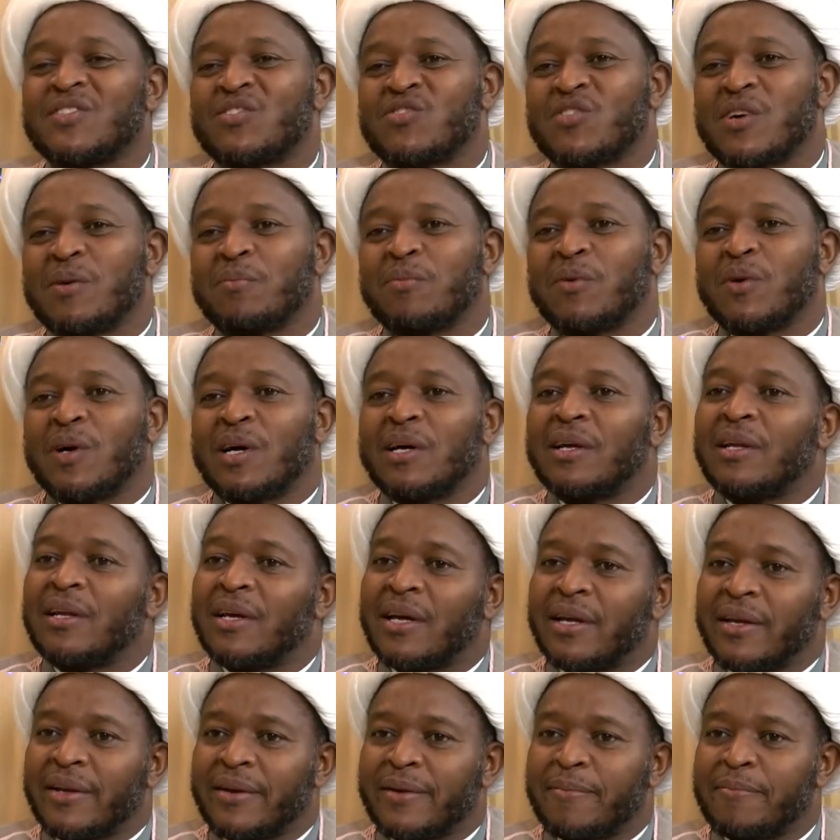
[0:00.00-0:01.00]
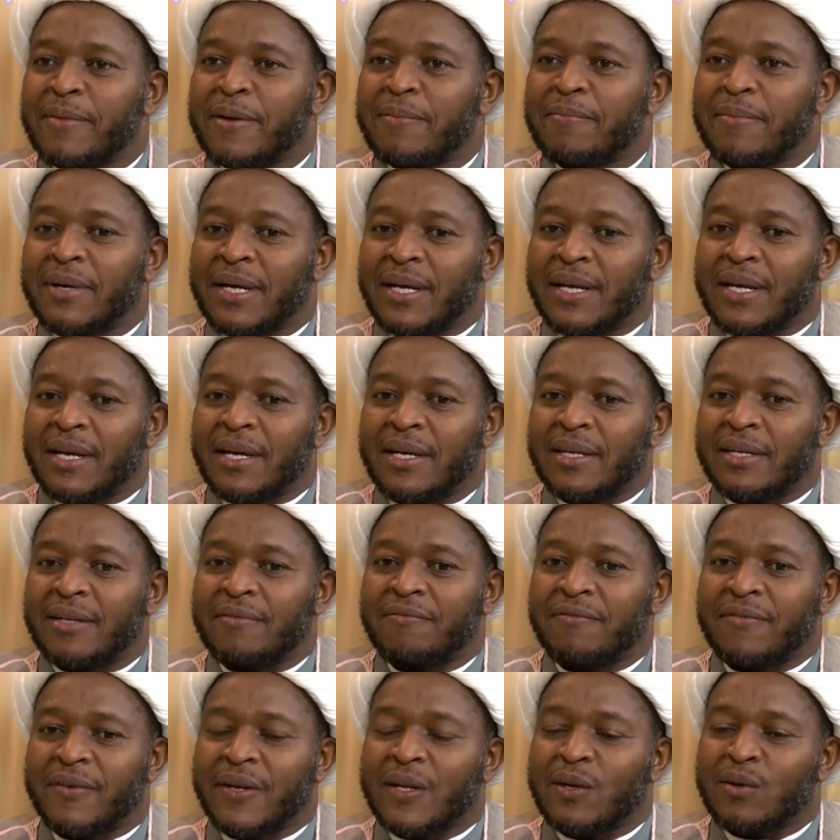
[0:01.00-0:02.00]
trouble. I remember I had a
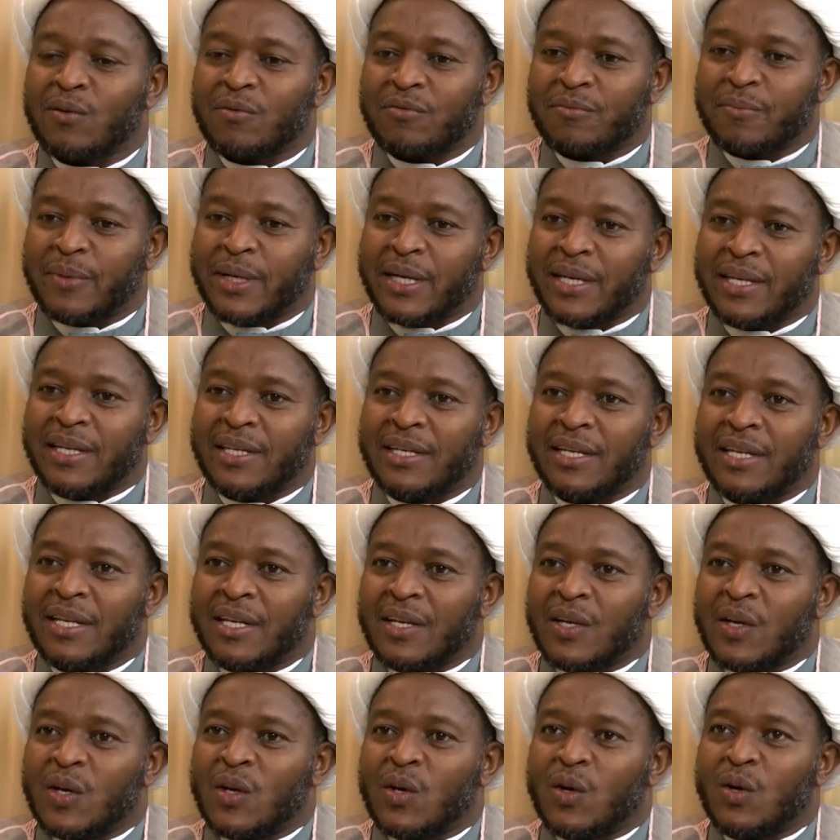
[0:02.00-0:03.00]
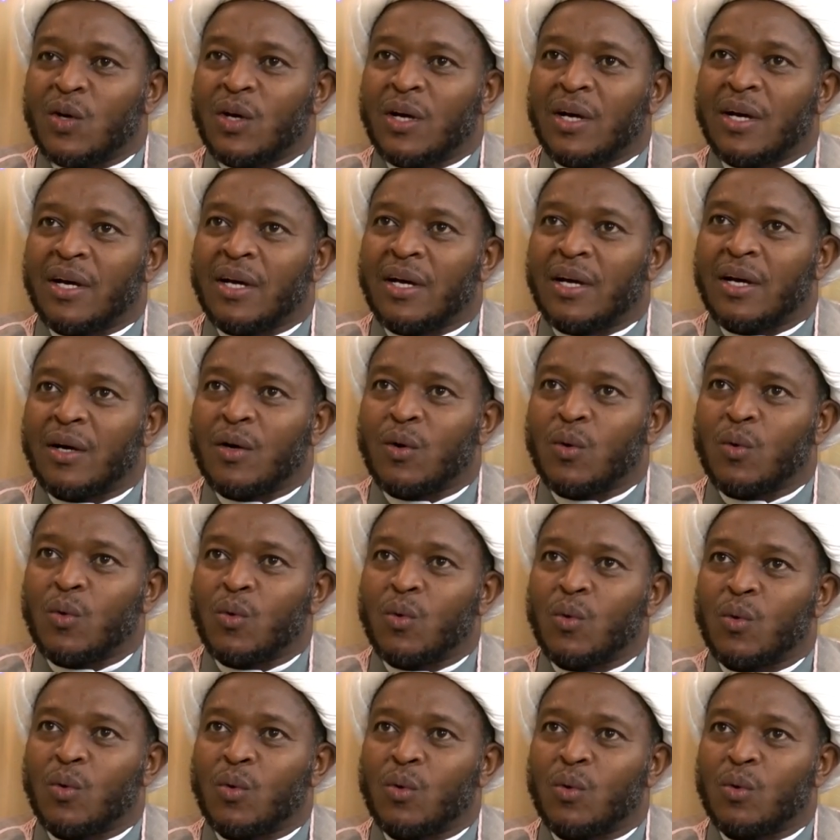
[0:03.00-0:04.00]
friend of mine
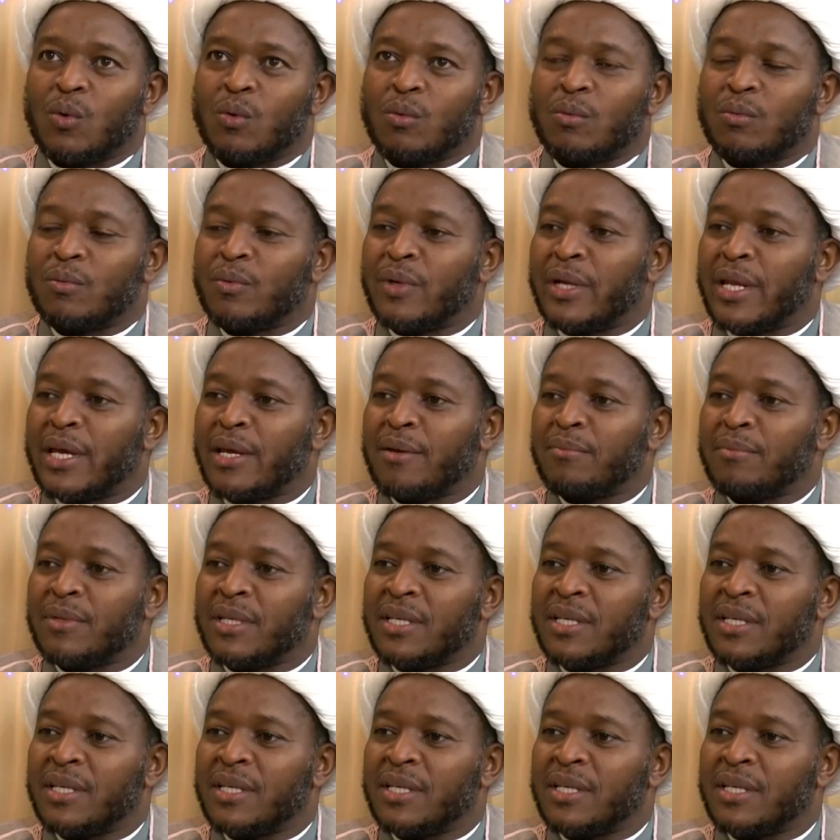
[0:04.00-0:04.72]
who named